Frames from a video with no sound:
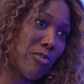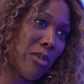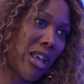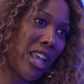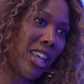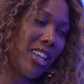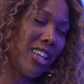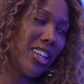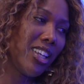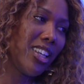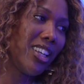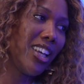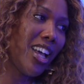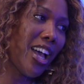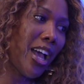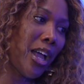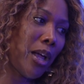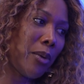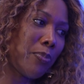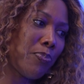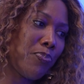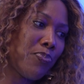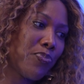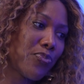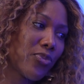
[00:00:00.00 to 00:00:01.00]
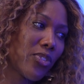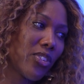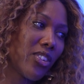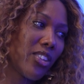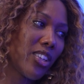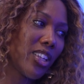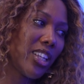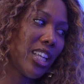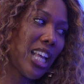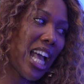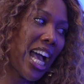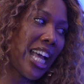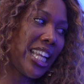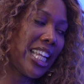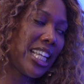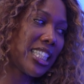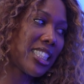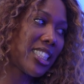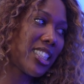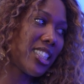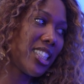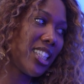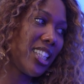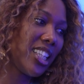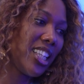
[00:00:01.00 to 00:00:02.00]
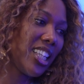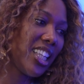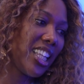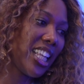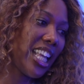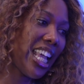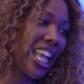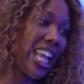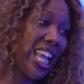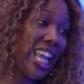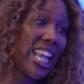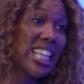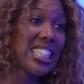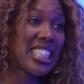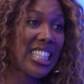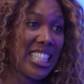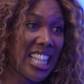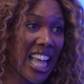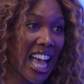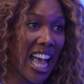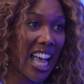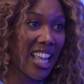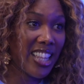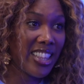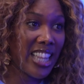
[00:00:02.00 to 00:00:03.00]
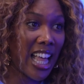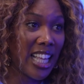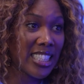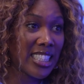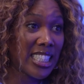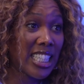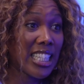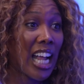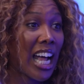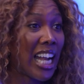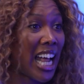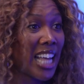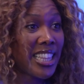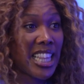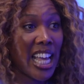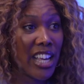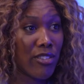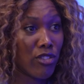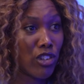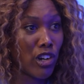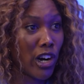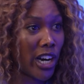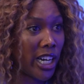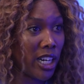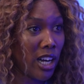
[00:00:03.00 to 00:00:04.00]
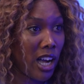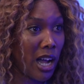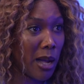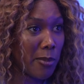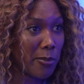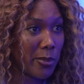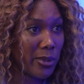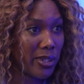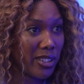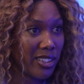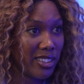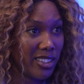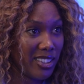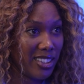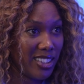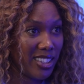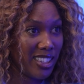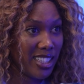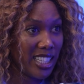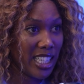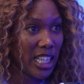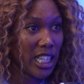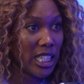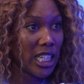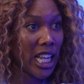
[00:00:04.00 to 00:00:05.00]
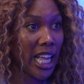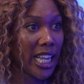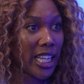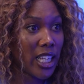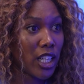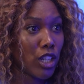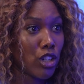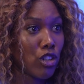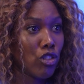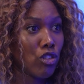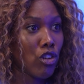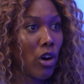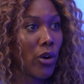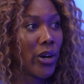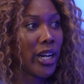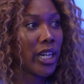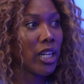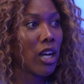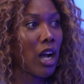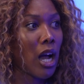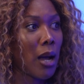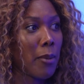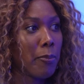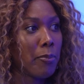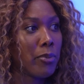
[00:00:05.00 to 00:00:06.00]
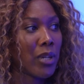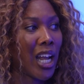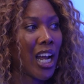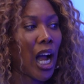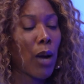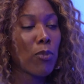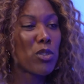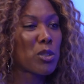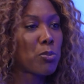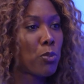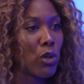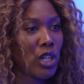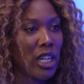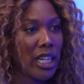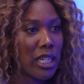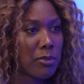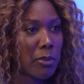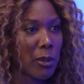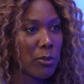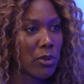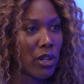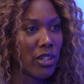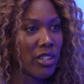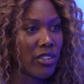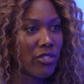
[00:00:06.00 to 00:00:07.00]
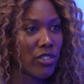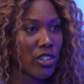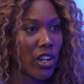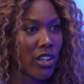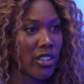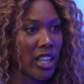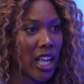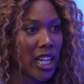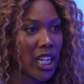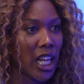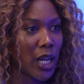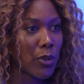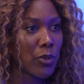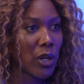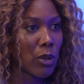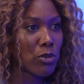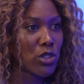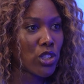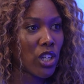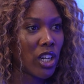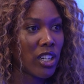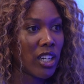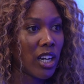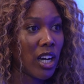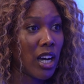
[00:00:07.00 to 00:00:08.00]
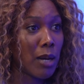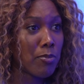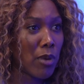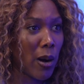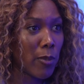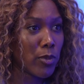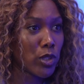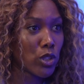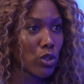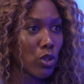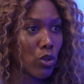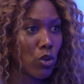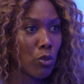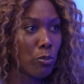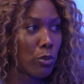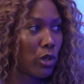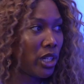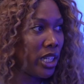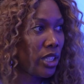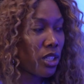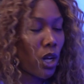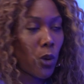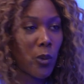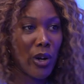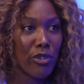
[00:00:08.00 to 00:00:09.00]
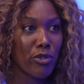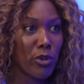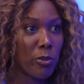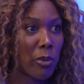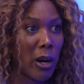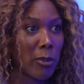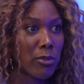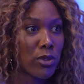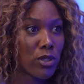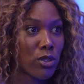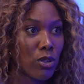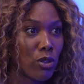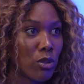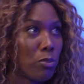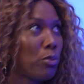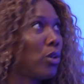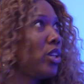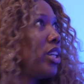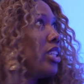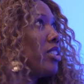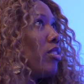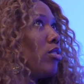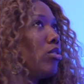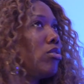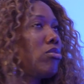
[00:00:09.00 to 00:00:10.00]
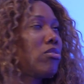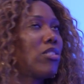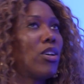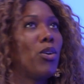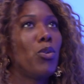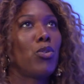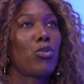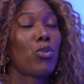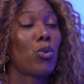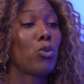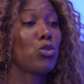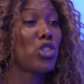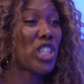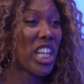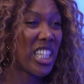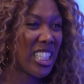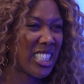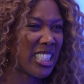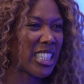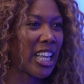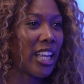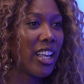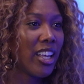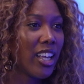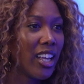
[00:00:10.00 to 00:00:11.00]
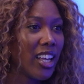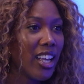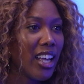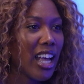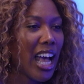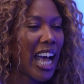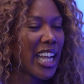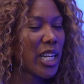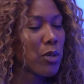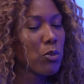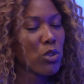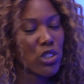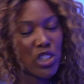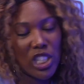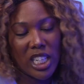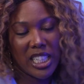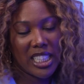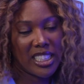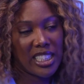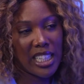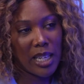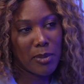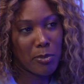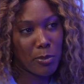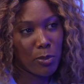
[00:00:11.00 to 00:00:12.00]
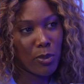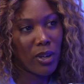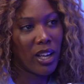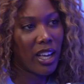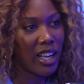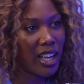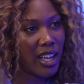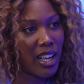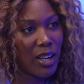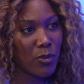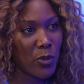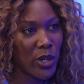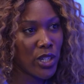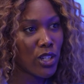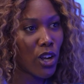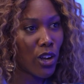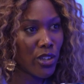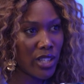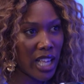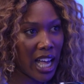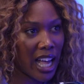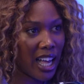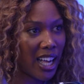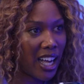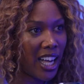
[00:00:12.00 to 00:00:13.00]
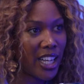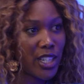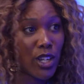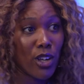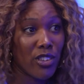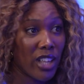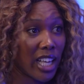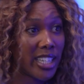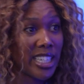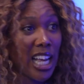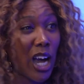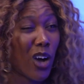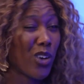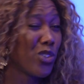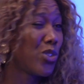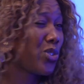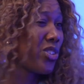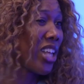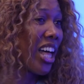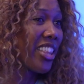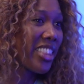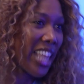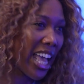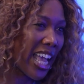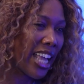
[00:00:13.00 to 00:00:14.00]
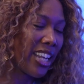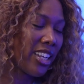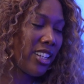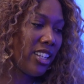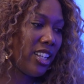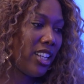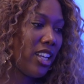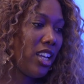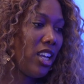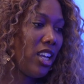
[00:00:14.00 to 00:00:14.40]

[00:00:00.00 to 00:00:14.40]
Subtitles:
me. And it is that's it. I had that even growing up. Like growing up, like I was bullied. People don't even know that. Like when I was younger, in primary school, bullied the whole way through primary school, bullied, awful, jealousy. And it was jealousy. We know that. I know that now. I knew that then.